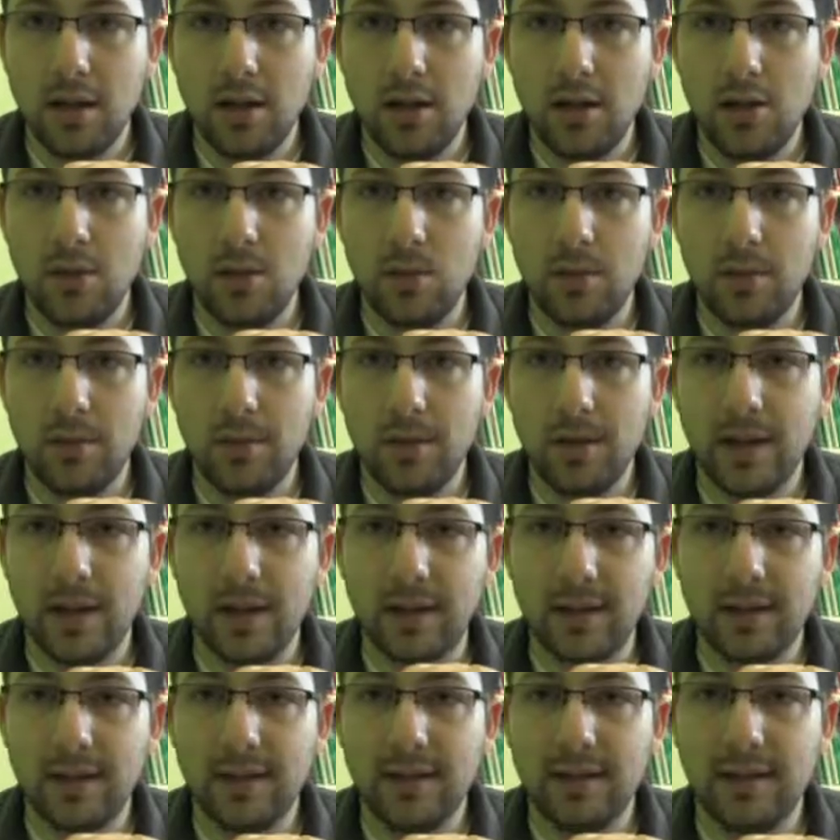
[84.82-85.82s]
you would
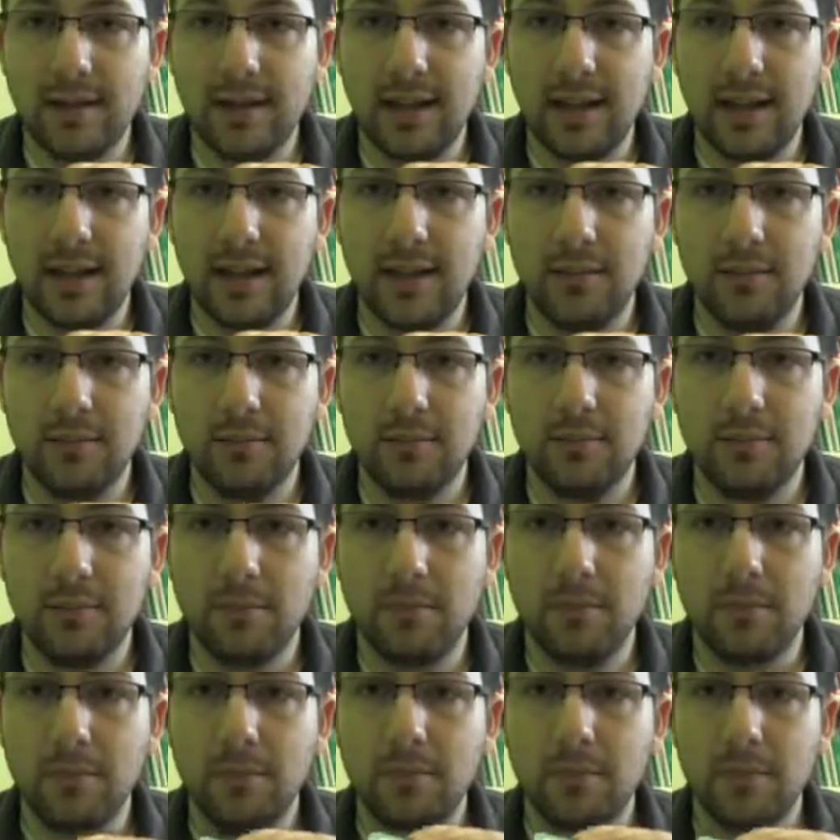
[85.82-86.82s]
pick, let's say,
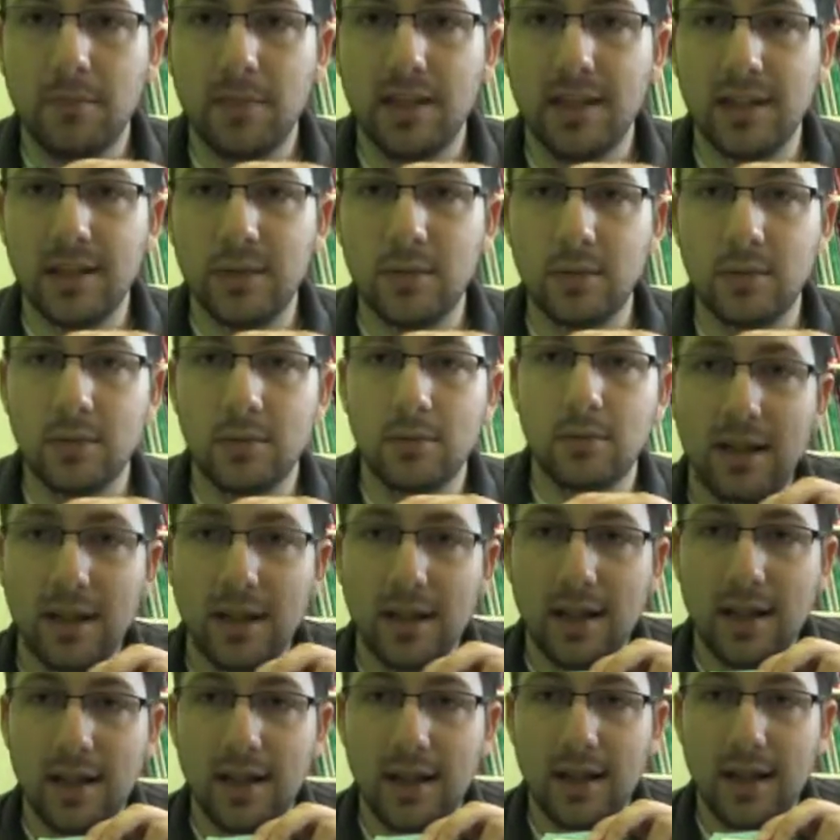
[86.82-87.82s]
this one,
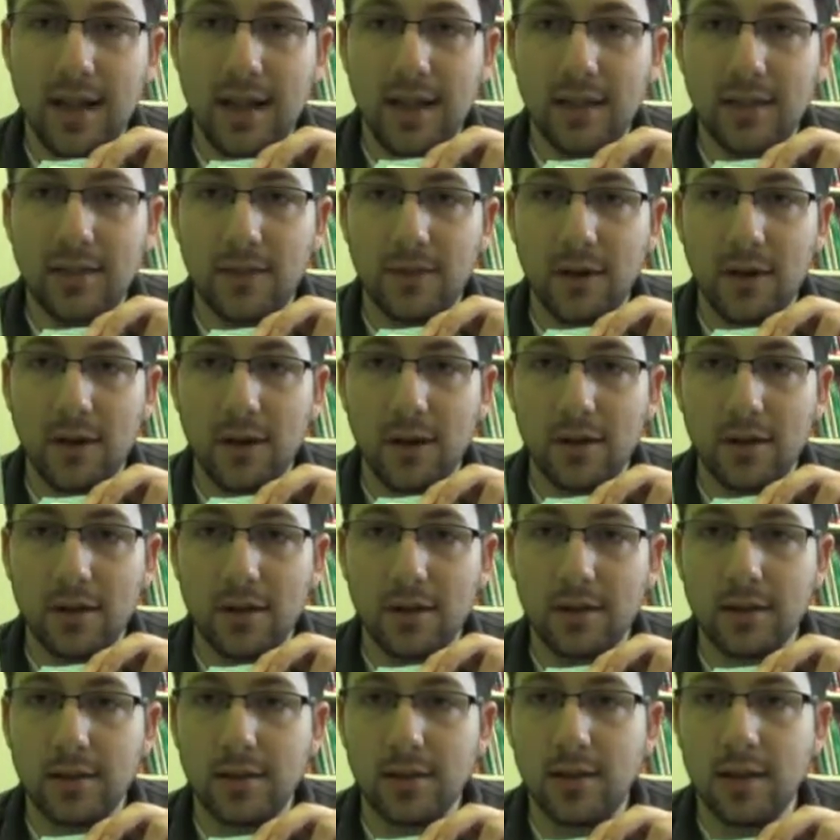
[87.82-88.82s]
the ace of
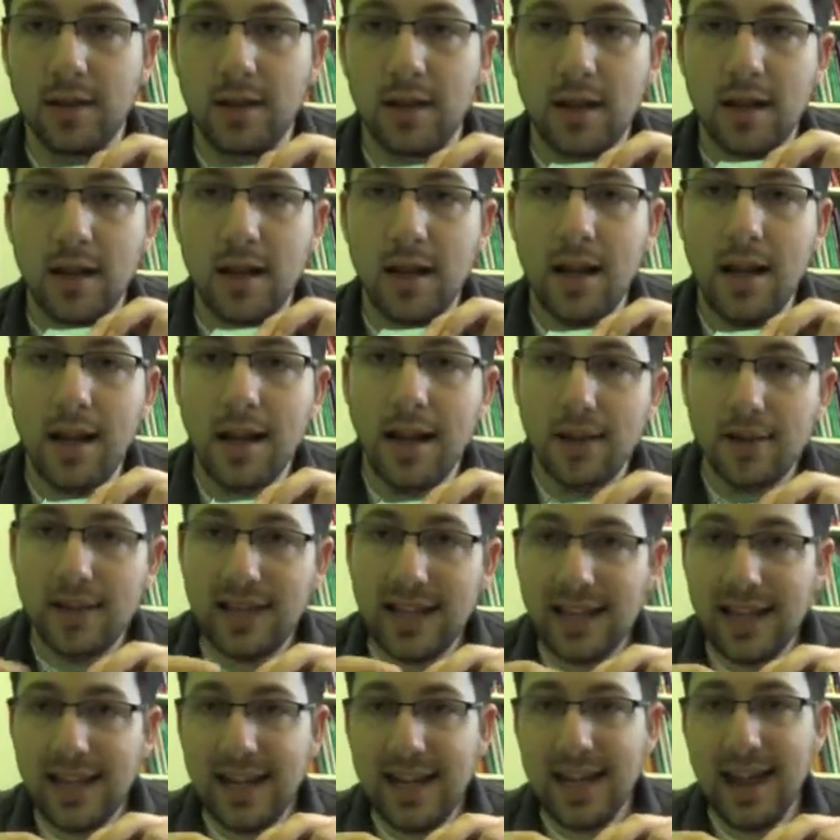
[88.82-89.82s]
hearts. Now
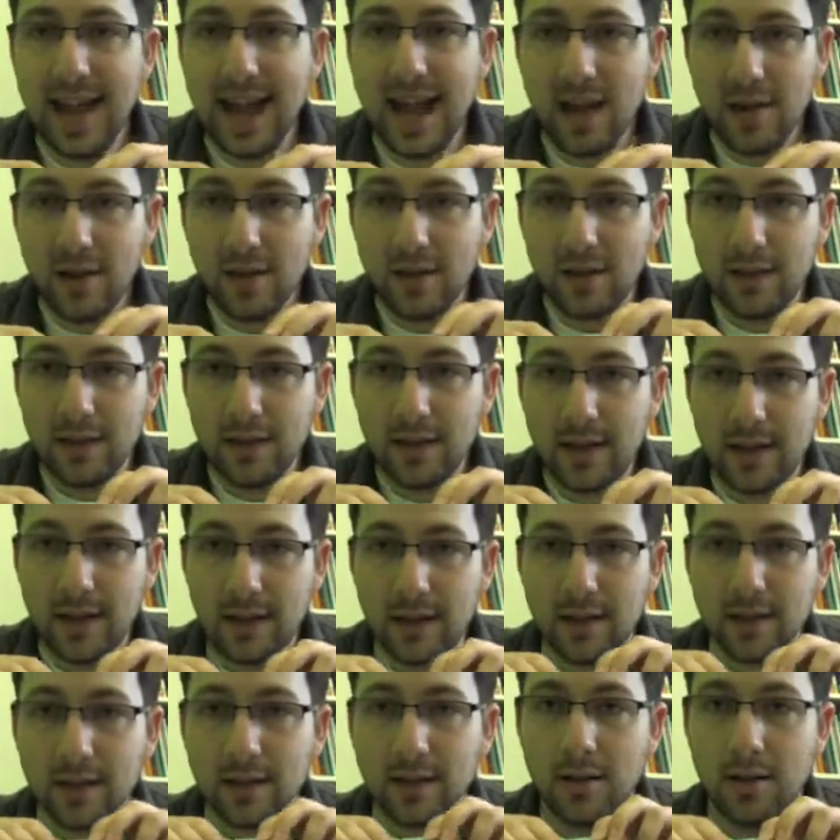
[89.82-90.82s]
taking it out of the
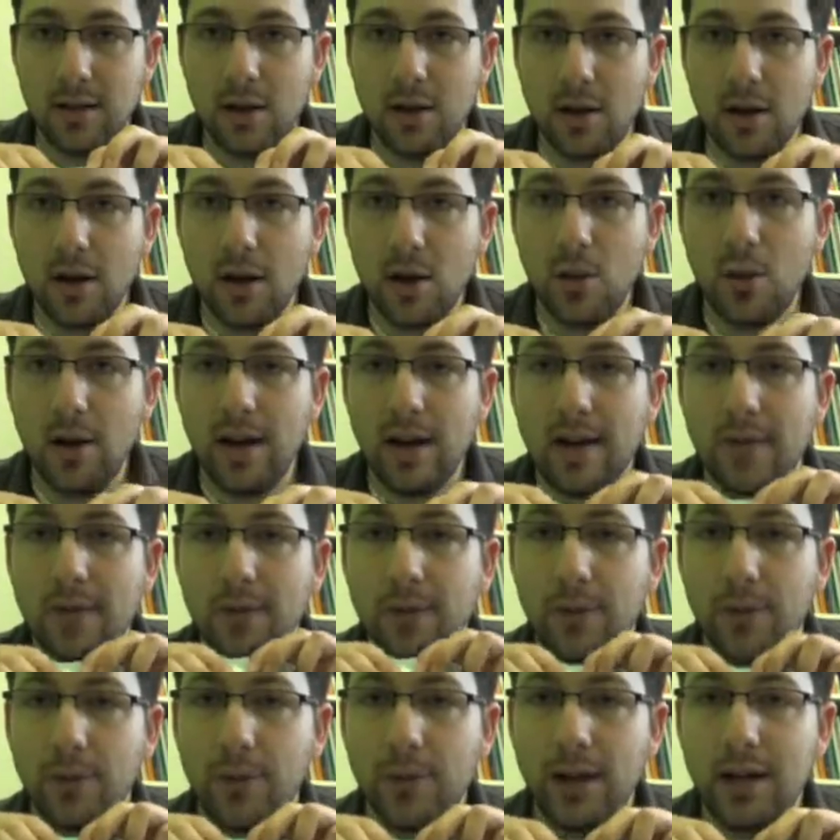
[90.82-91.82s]
deck, we
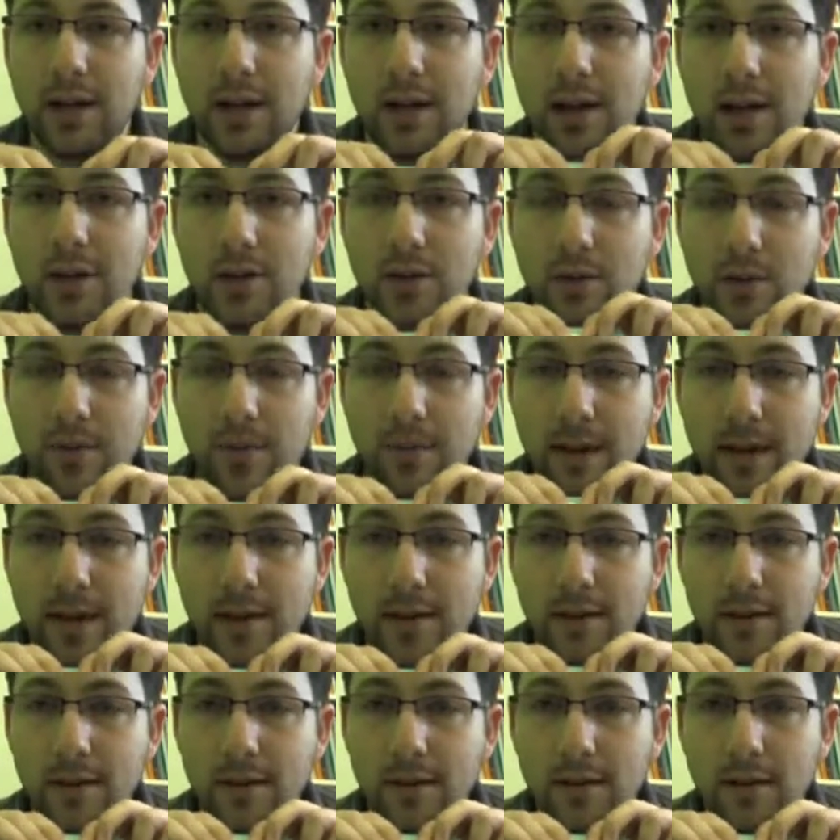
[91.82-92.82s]
have 3 cards
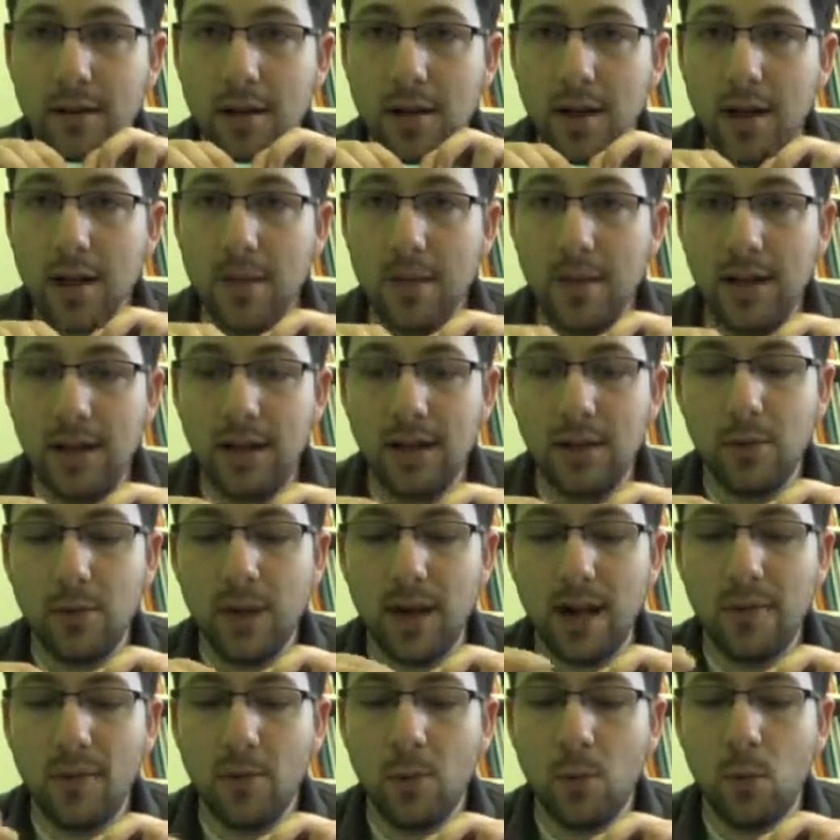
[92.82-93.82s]
remaining, meaning that
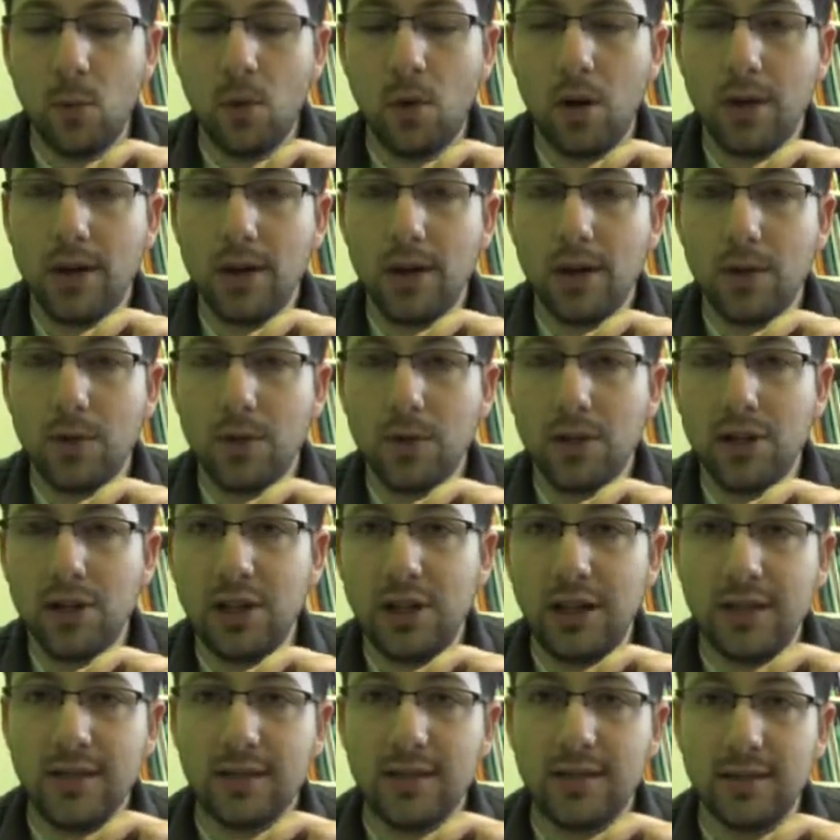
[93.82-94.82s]
we have 1 in 3
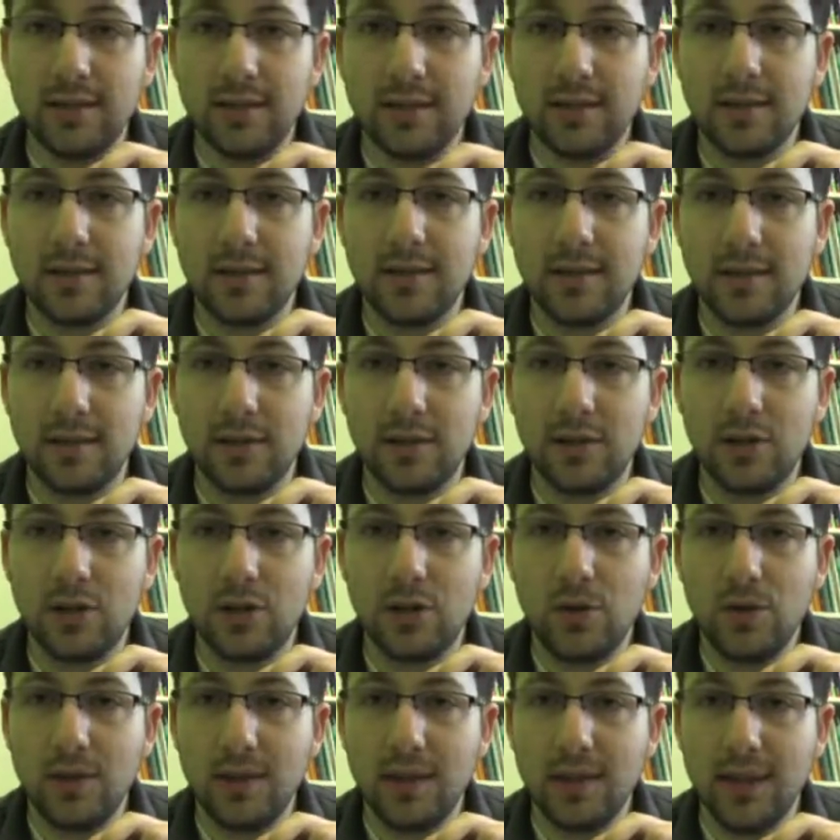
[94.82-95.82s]
chances to
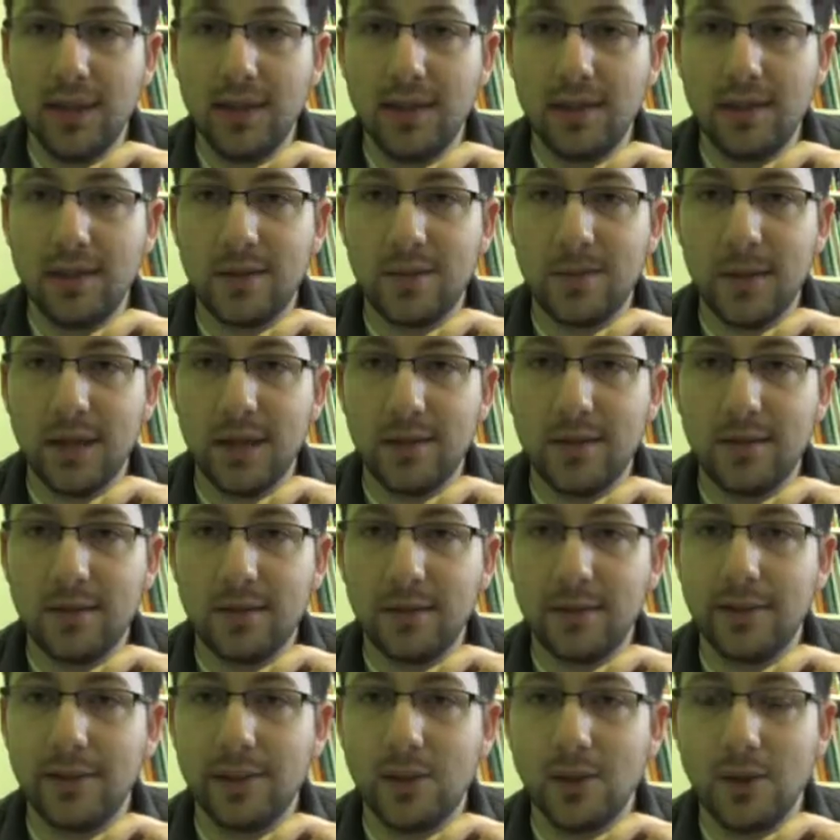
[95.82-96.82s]
choose the ace of spades.
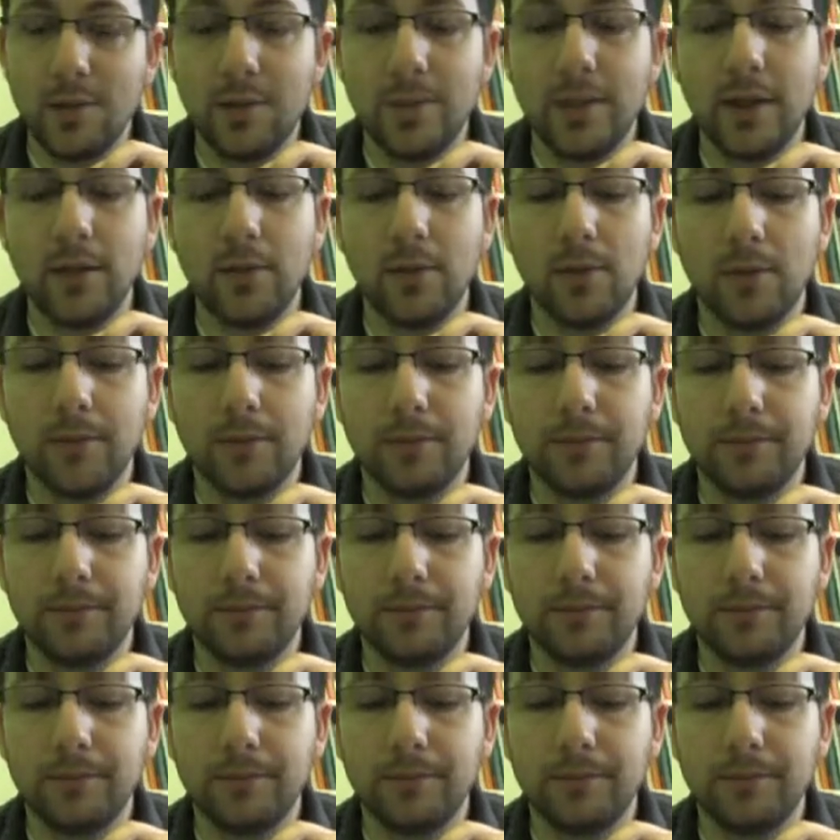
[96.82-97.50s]
Let's go ahead and pick one.